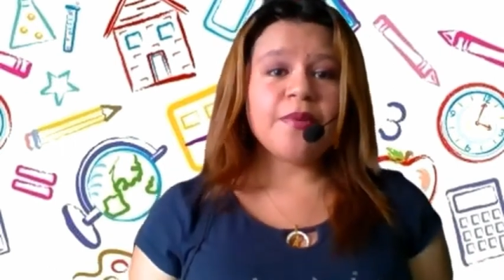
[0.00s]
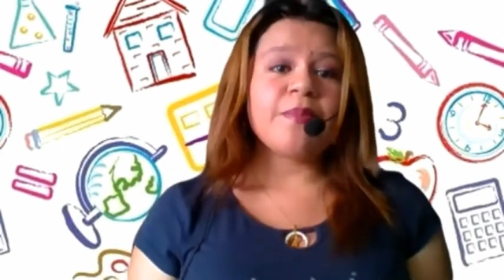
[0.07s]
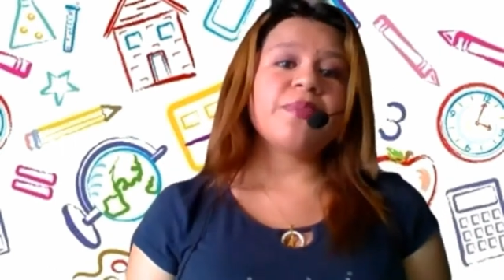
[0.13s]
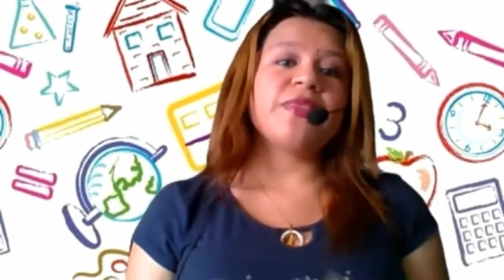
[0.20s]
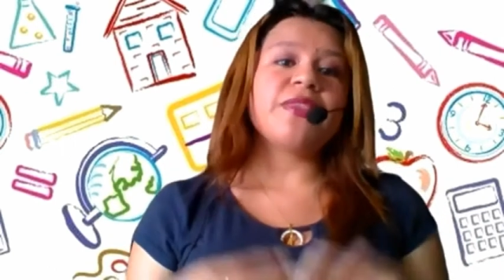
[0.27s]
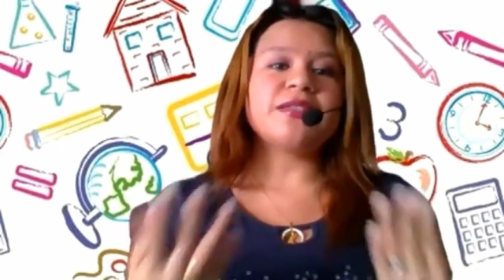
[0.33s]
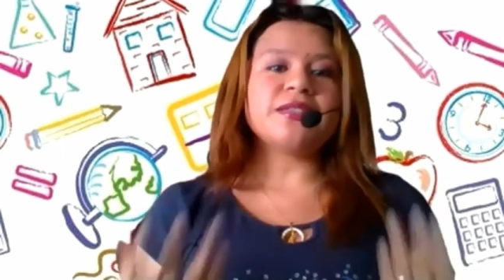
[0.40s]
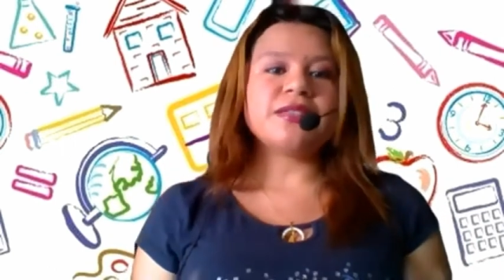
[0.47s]

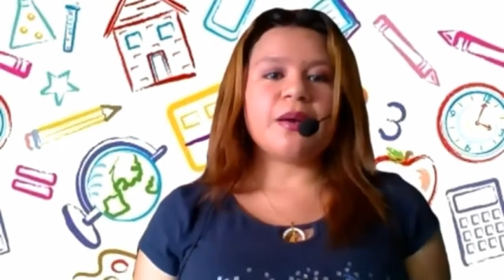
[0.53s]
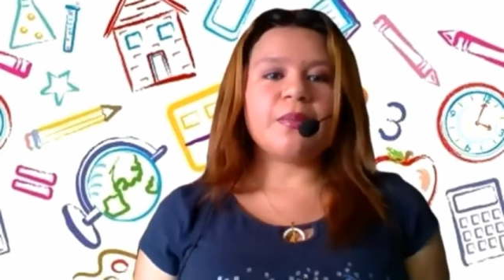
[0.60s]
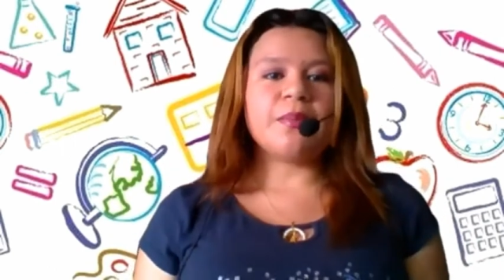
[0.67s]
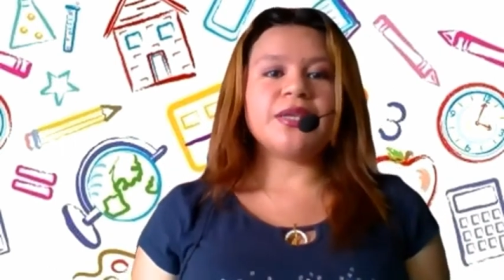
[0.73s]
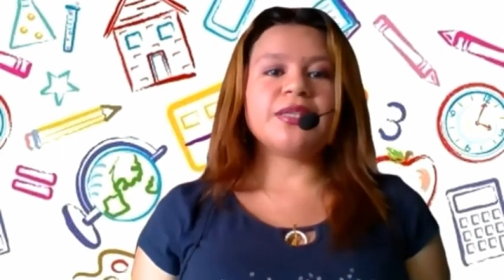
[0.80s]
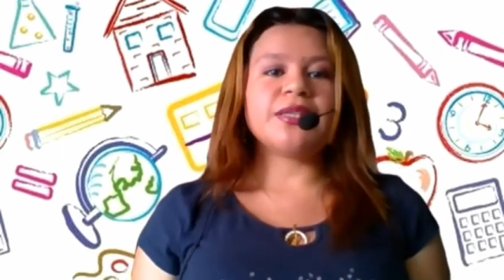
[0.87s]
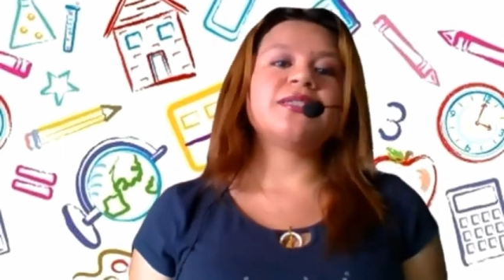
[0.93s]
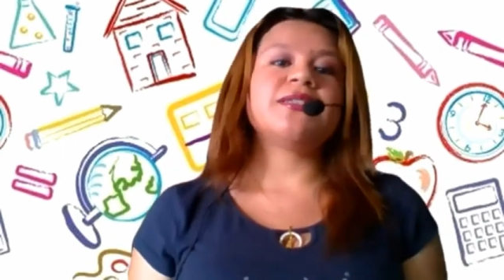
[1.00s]
the
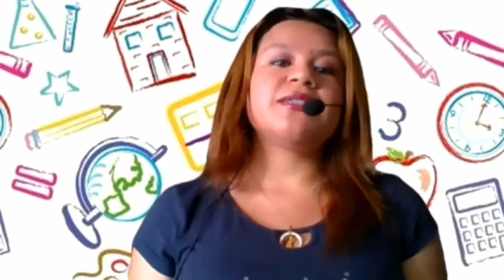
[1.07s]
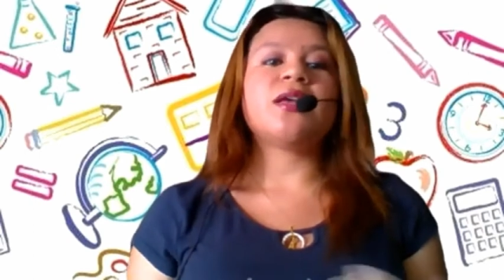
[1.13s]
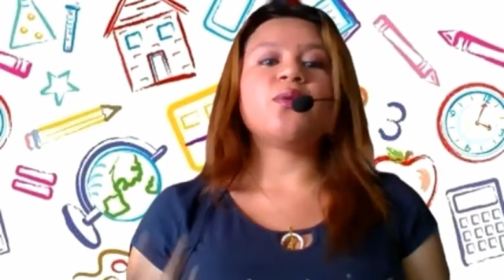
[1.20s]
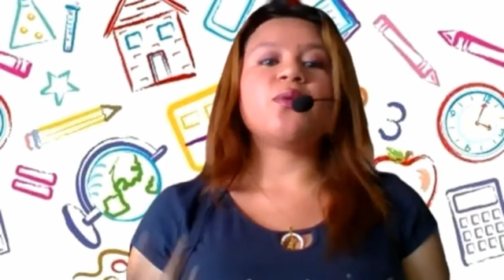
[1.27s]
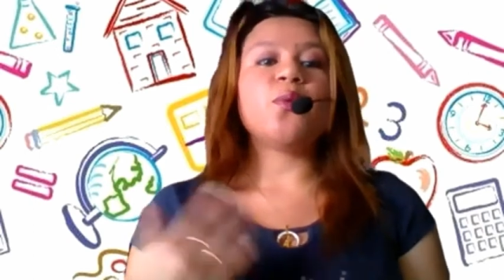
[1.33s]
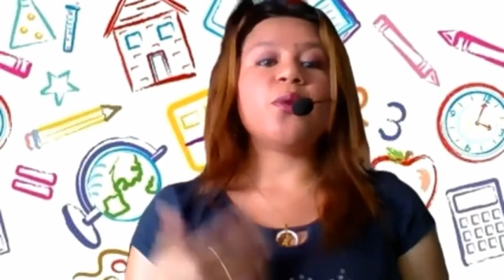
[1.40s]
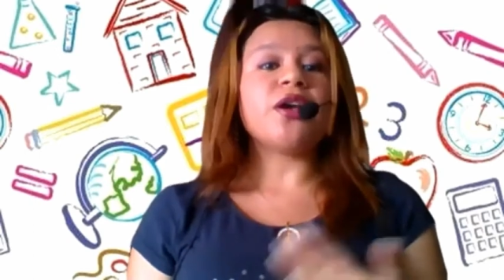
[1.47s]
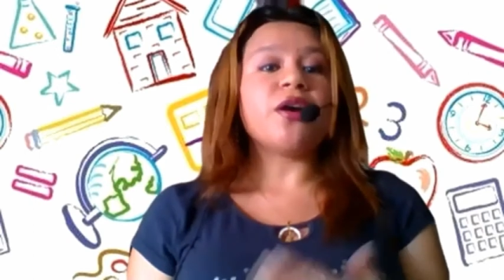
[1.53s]
topics that
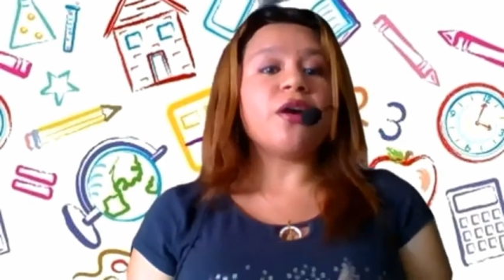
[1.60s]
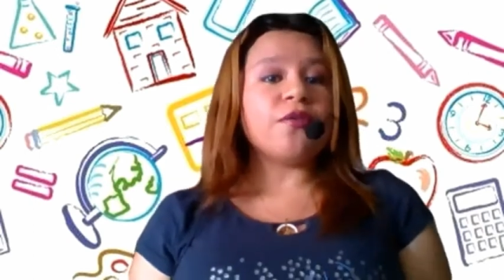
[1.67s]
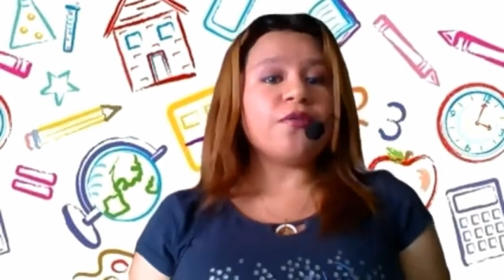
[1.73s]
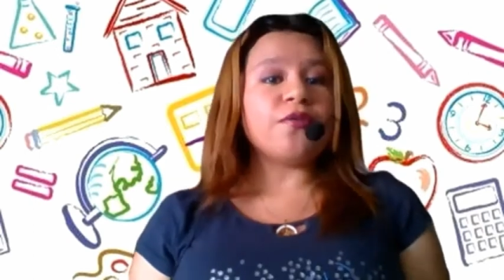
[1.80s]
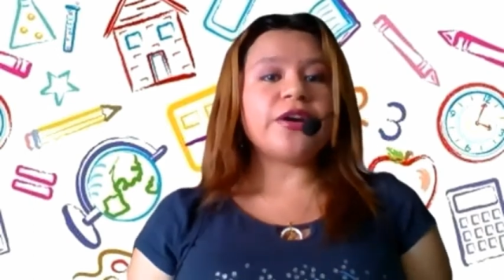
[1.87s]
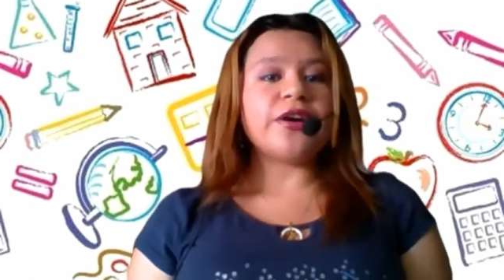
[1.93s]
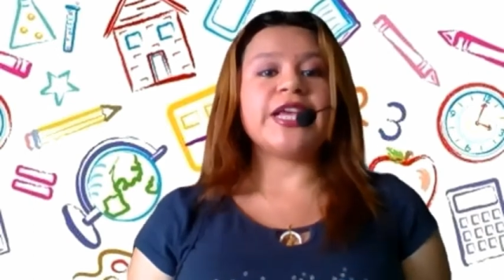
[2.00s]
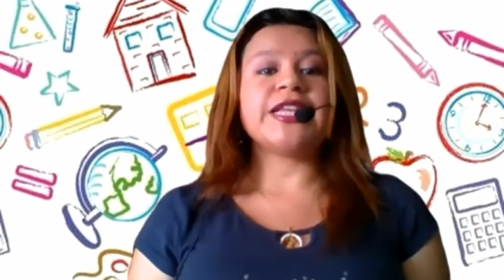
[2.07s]
we
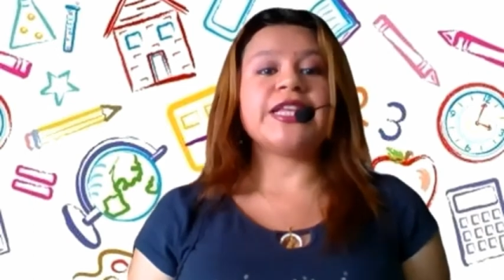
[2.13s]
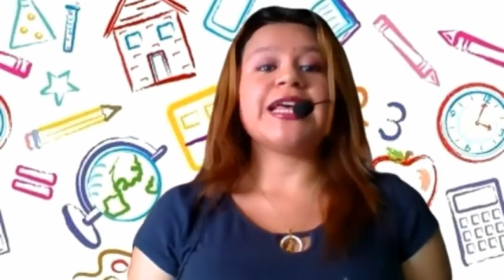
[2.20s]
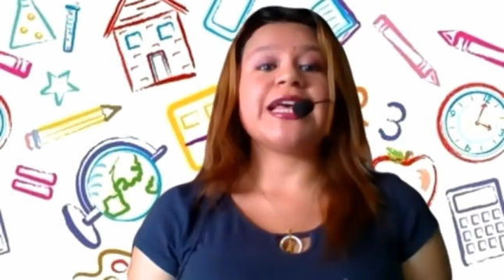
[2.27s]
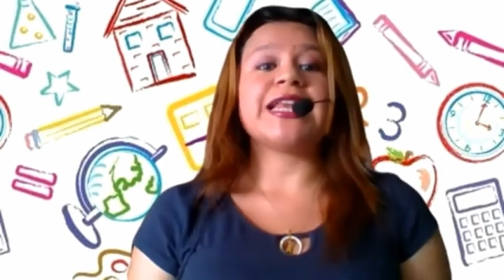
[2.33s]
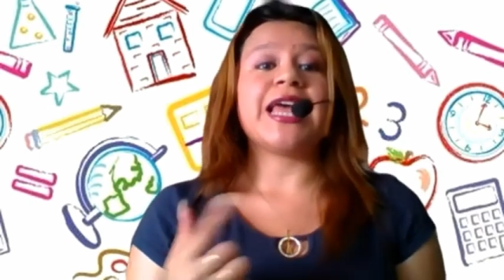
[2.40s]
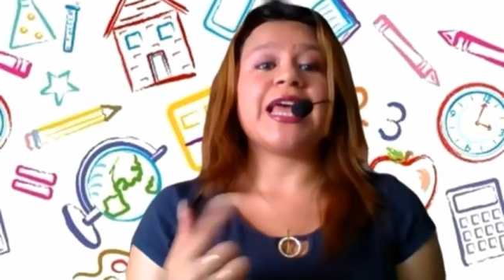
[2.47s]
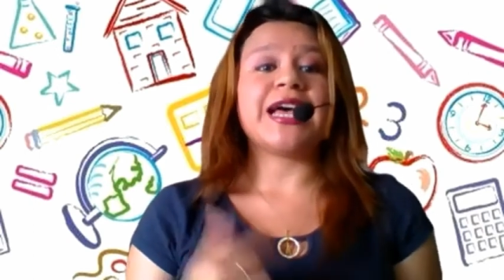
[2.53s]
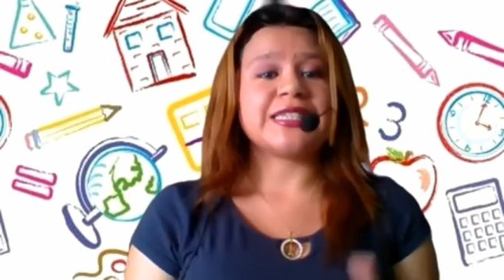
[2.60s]
covered in the
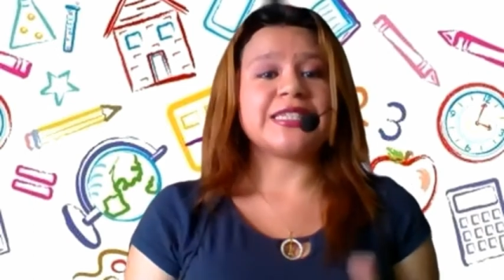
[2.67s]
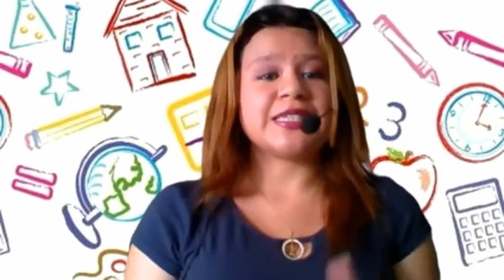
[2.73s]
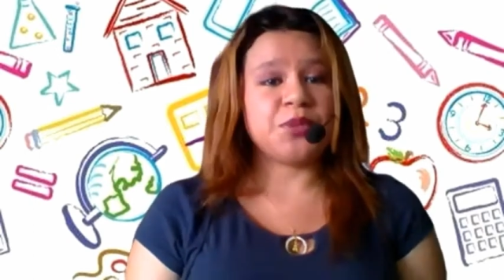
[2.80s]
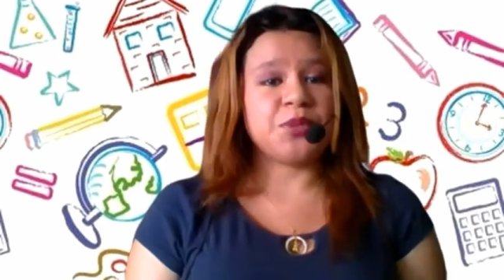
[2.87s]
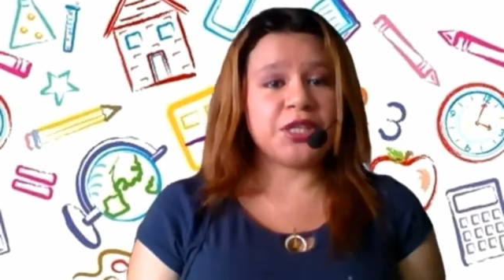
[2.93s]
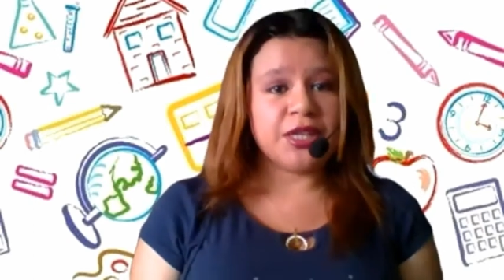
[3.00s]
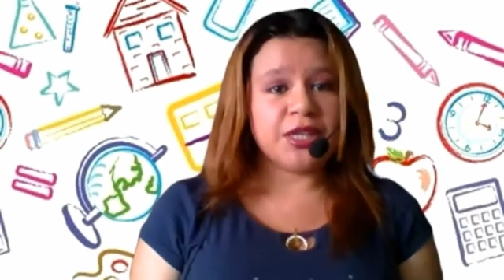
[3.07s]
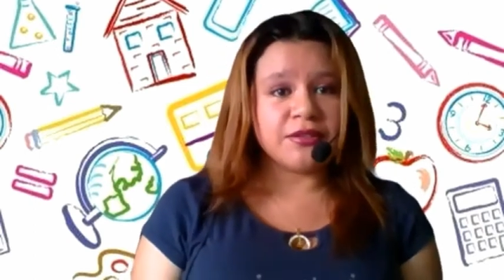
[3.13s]
last
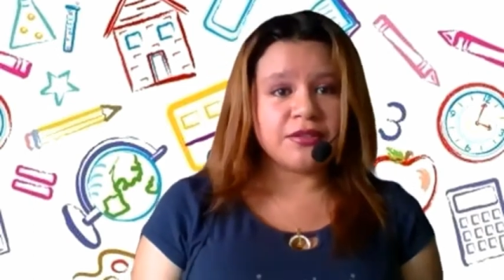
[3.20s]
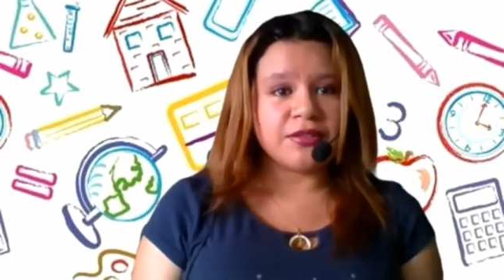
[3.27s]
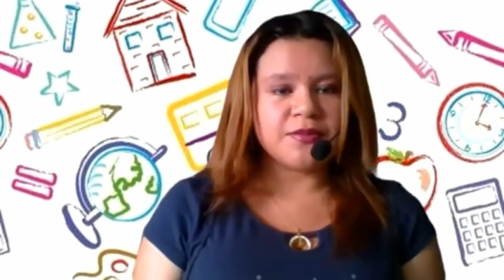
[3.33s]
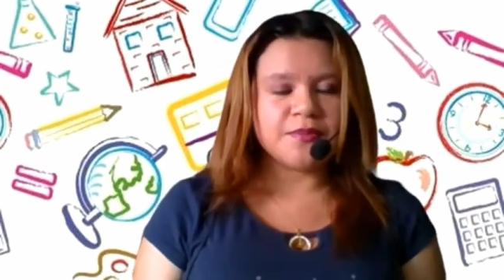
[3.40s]
videos.